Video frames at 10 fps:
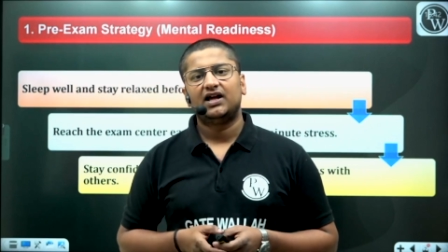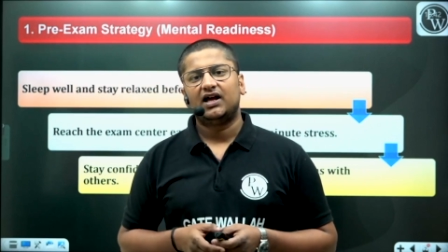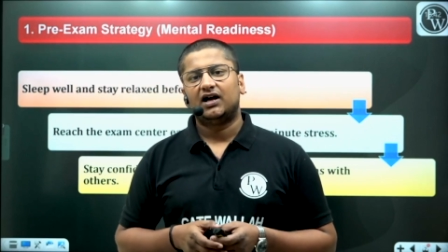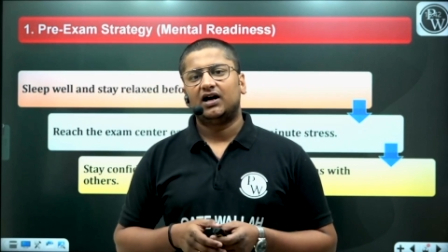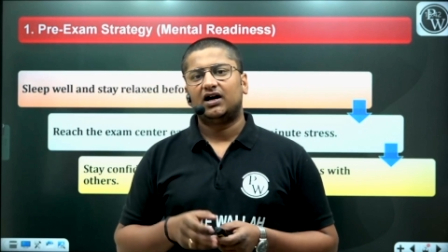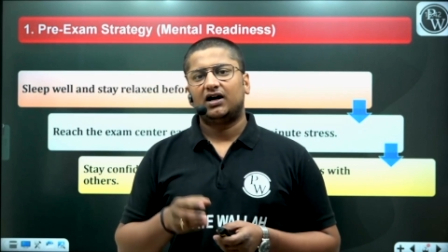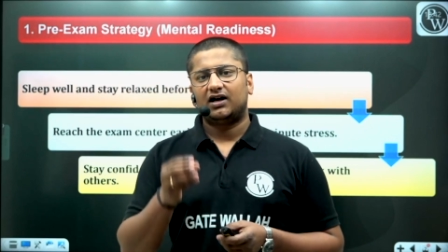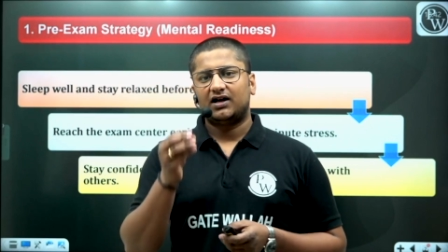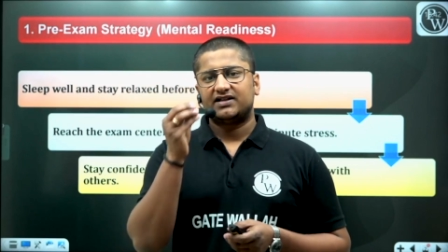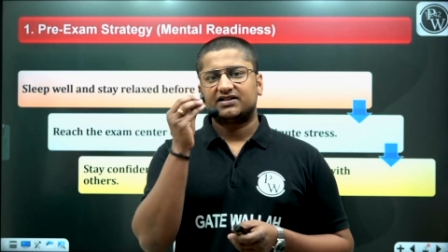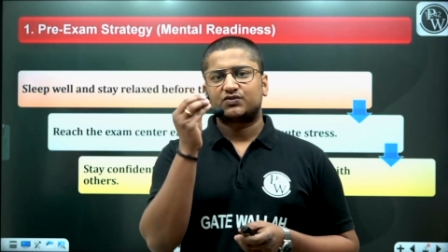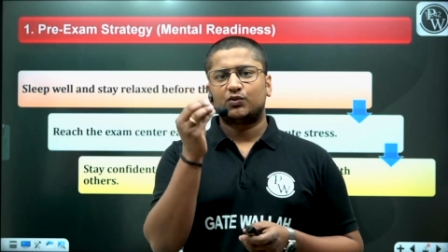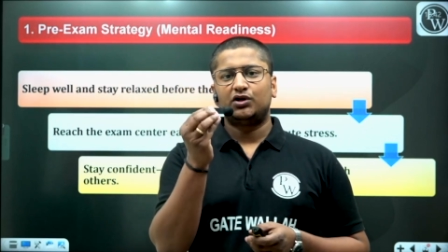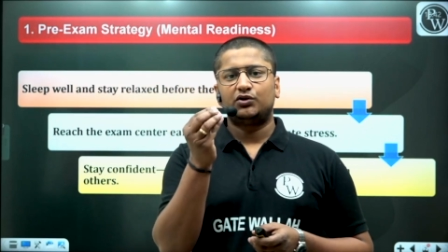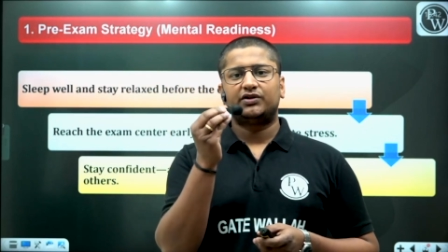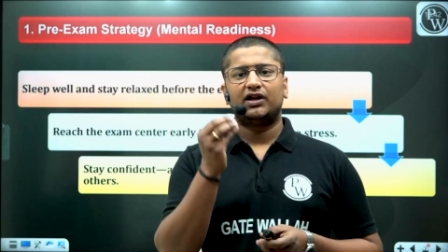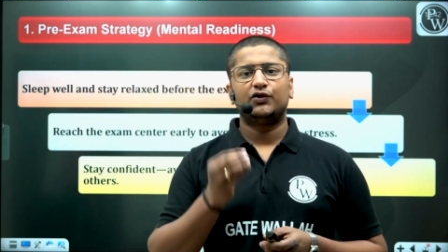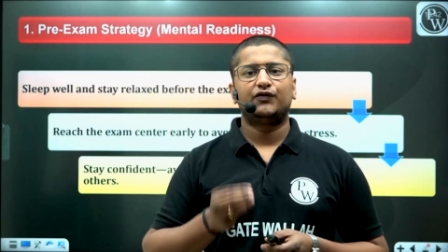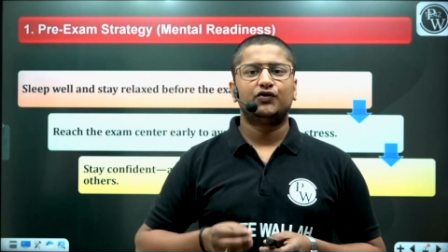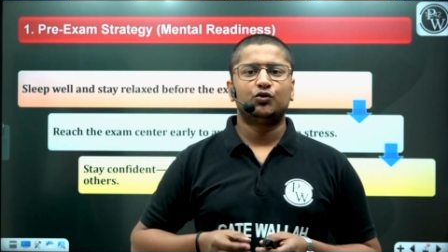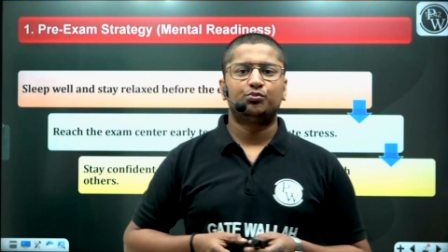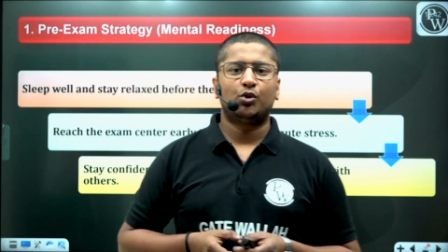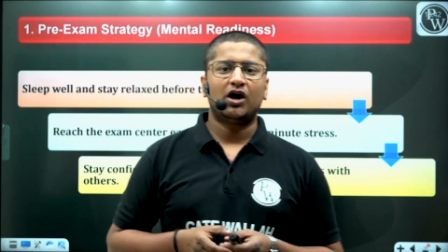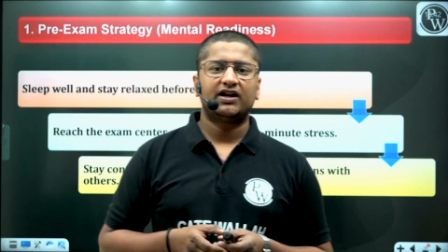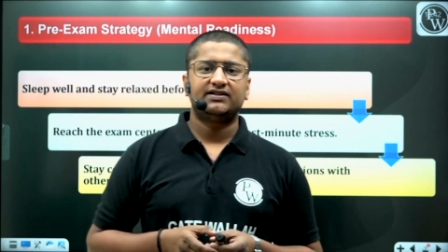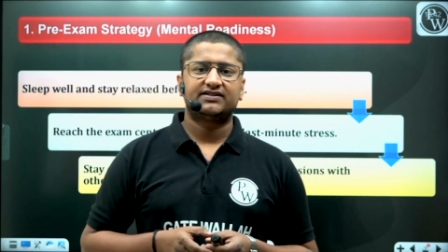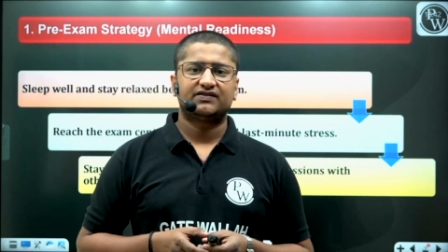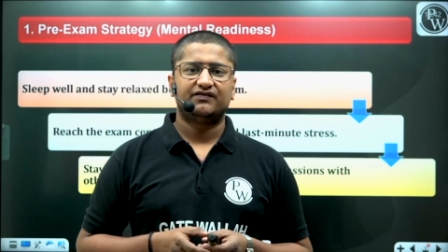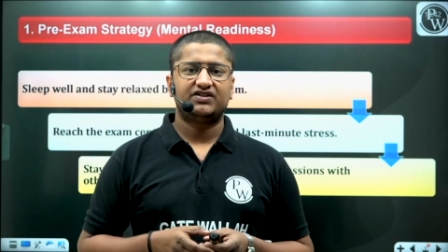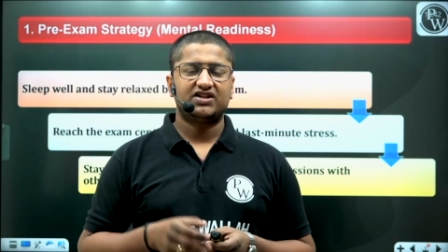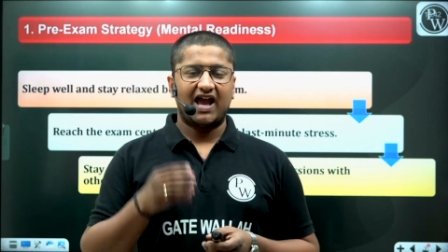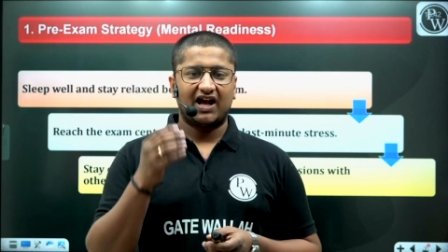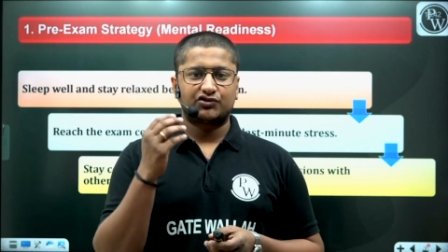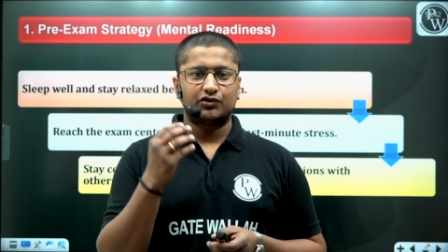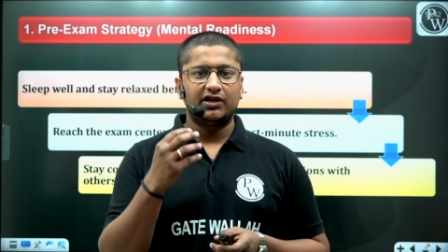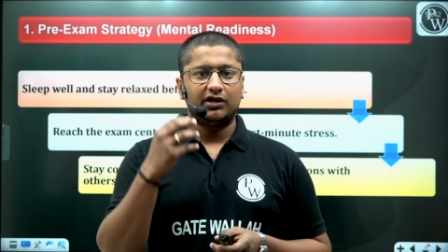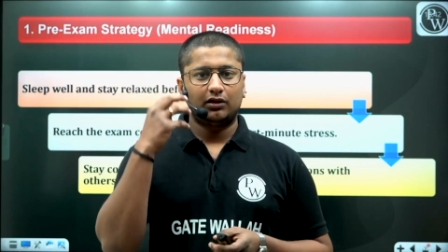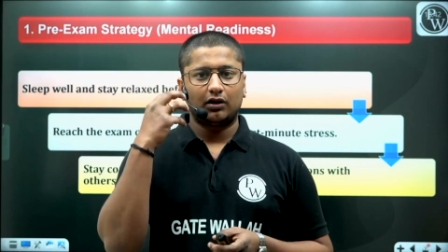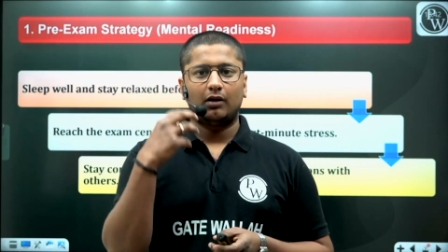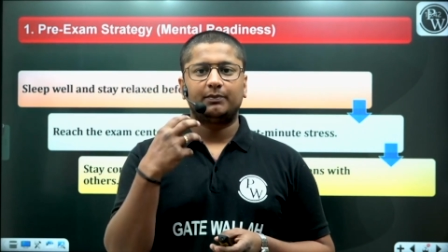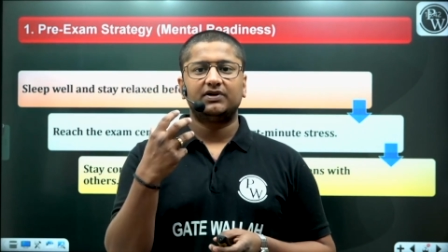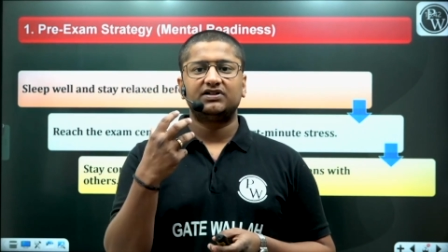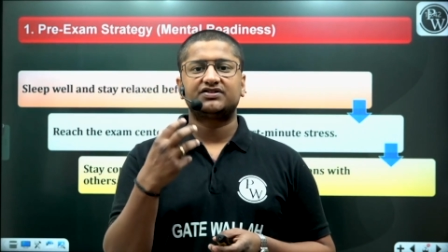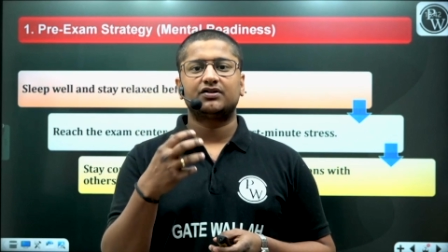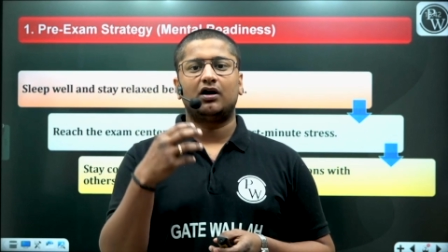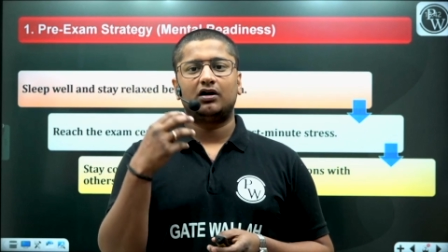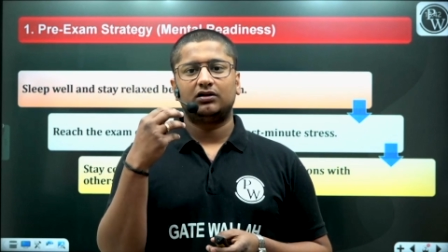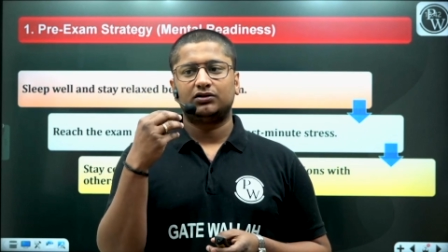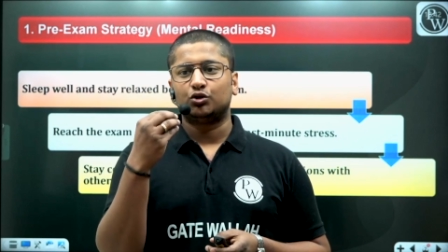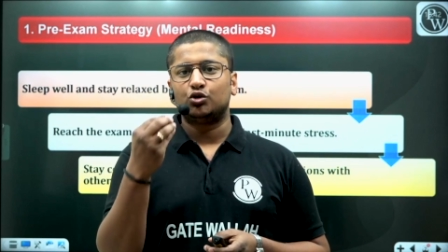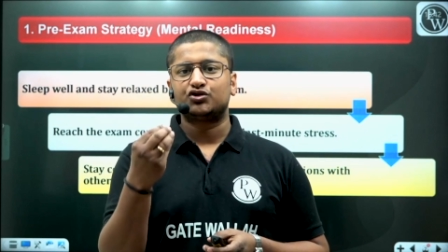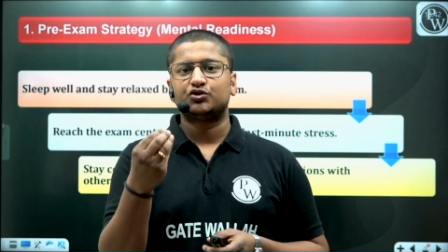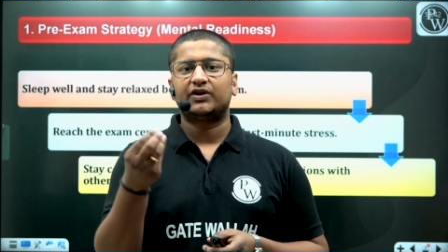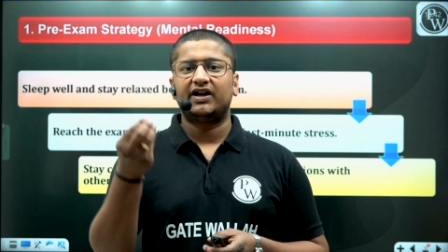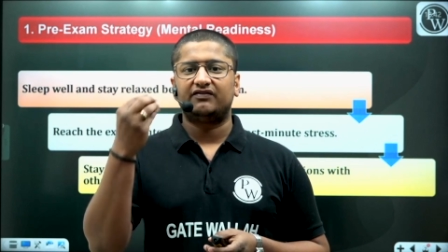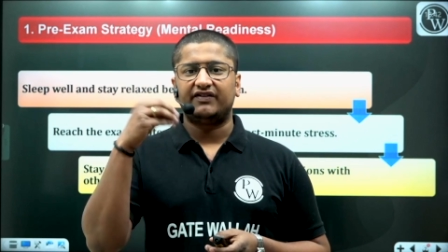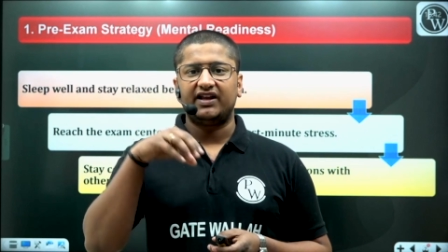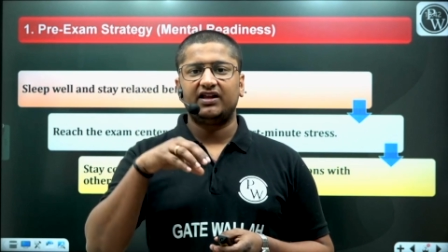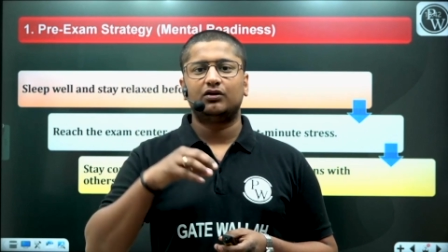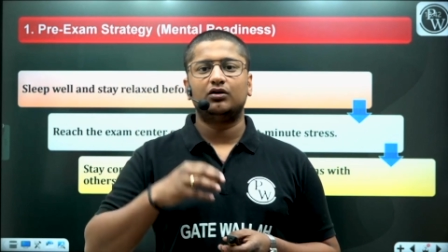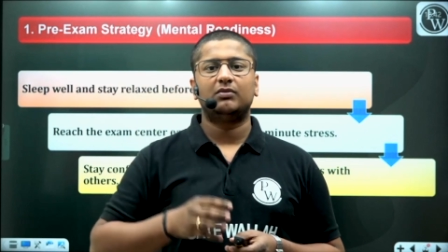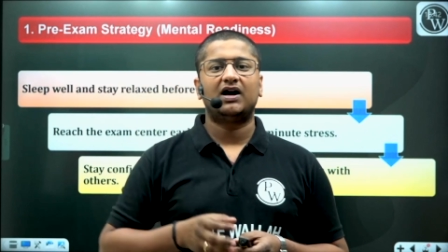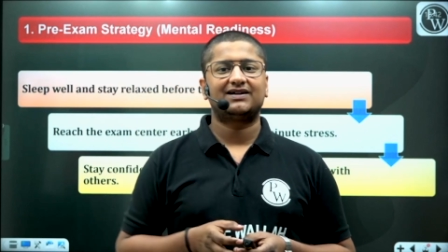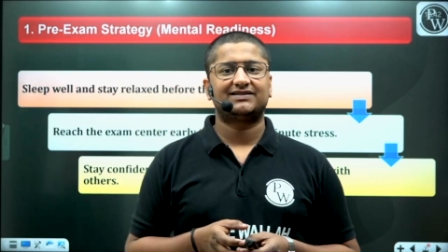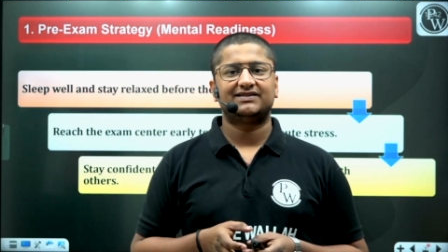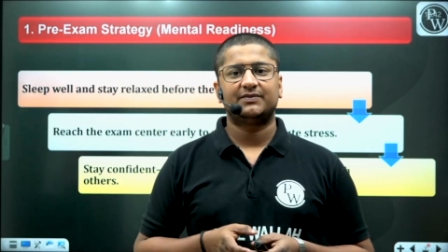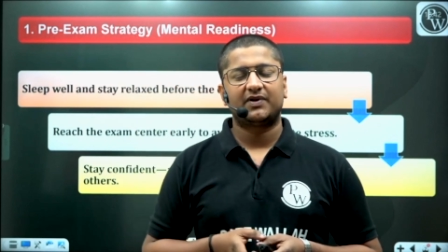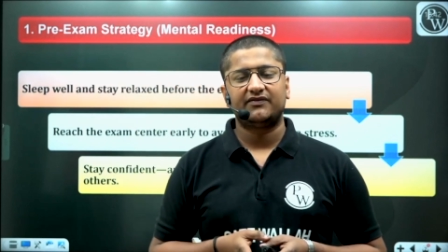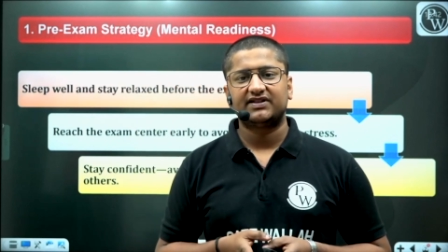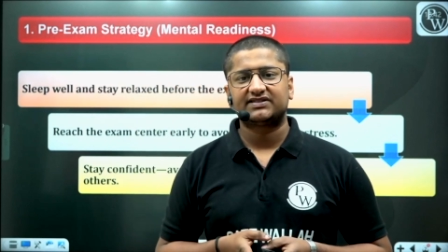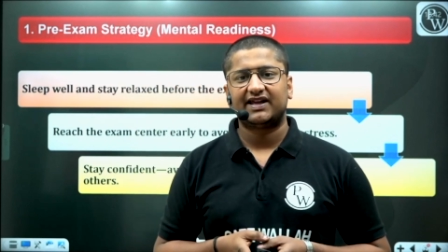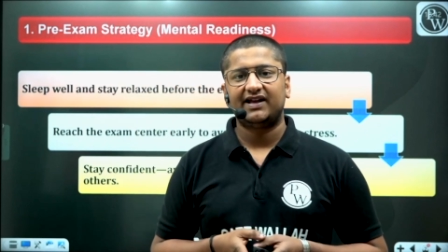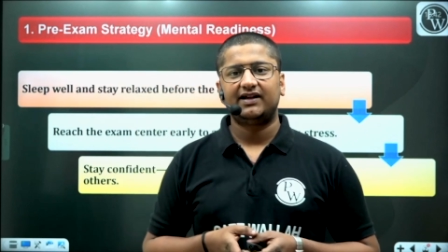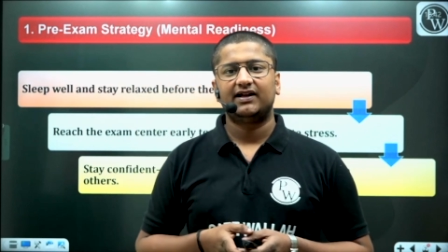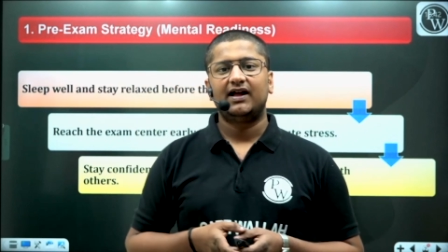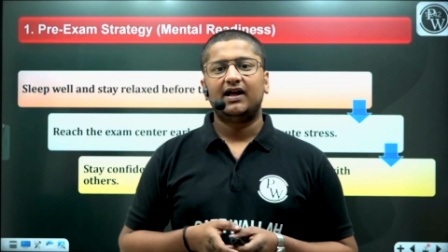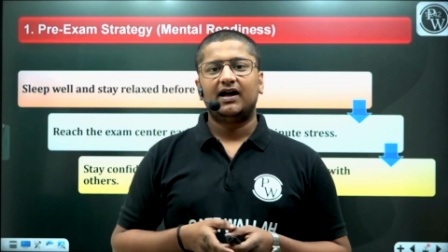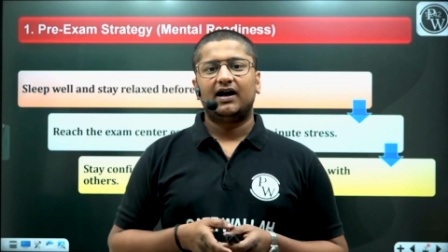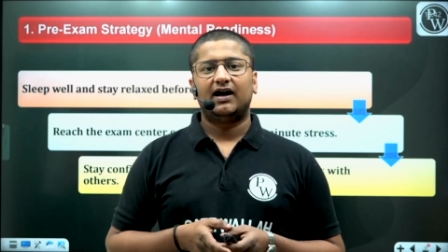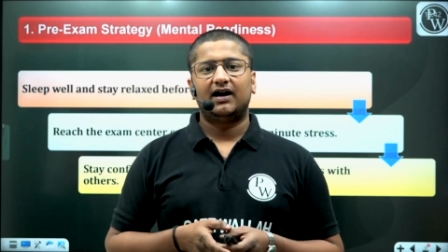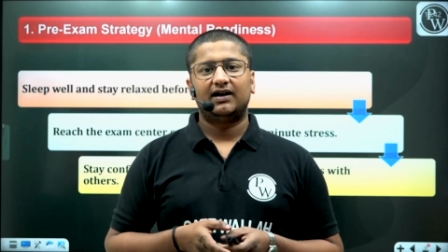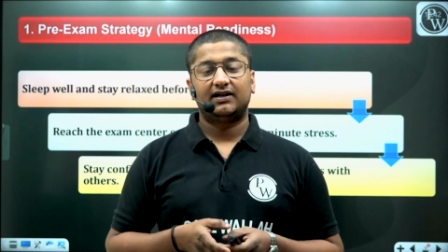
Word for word: uh, i just want to tell you a few points which actually toppers or those who get very good marks in the previous gate uh,